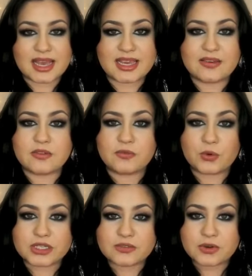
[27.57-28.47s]
I gave them
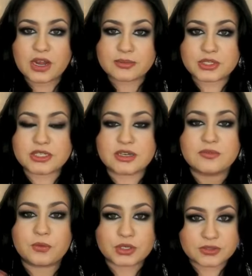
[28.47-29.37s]
4 different options
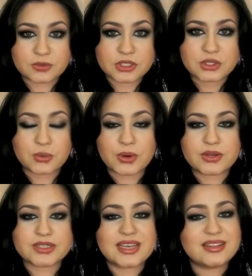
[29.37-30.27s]
of 4 different tutorials